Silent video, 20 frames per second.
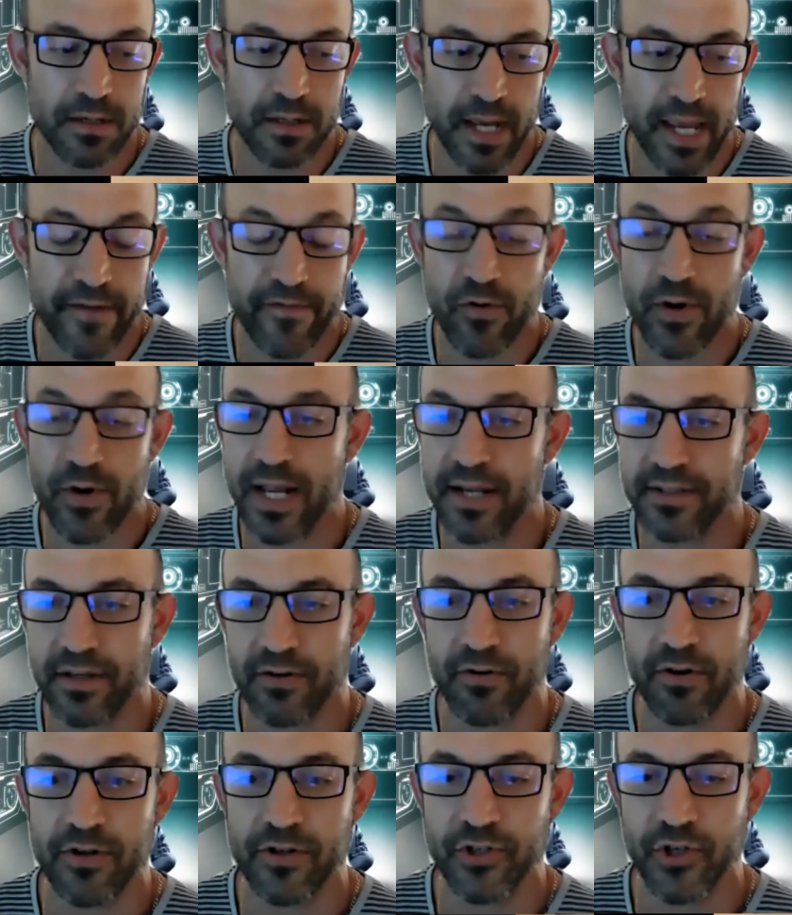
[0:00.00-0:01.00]
everyone has
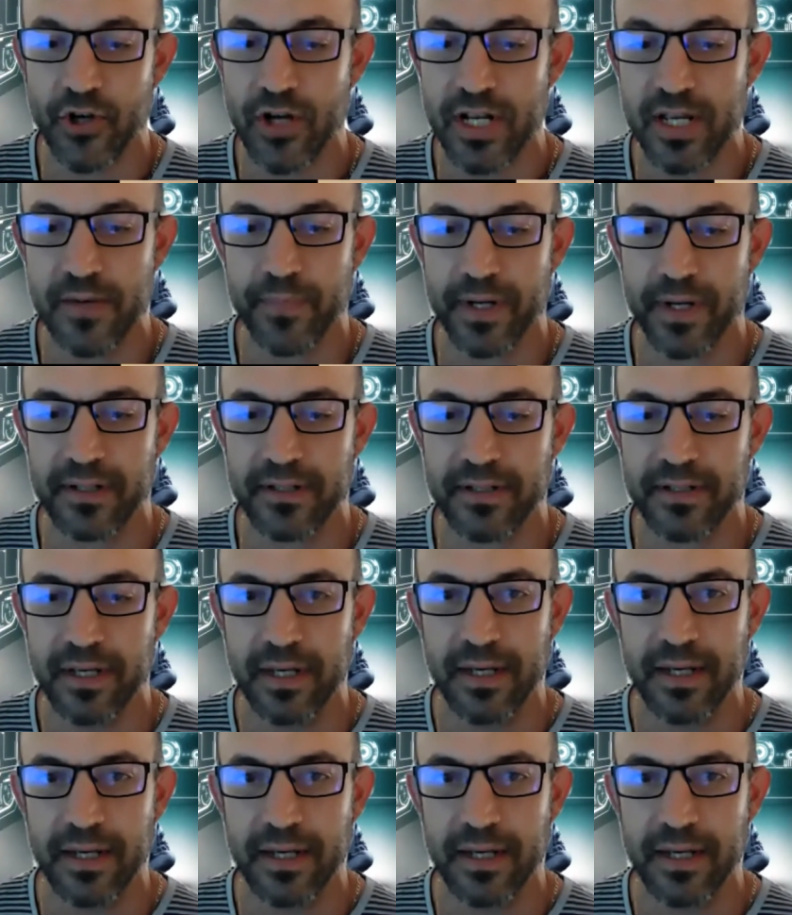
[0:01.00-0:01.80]
their own journey, but it's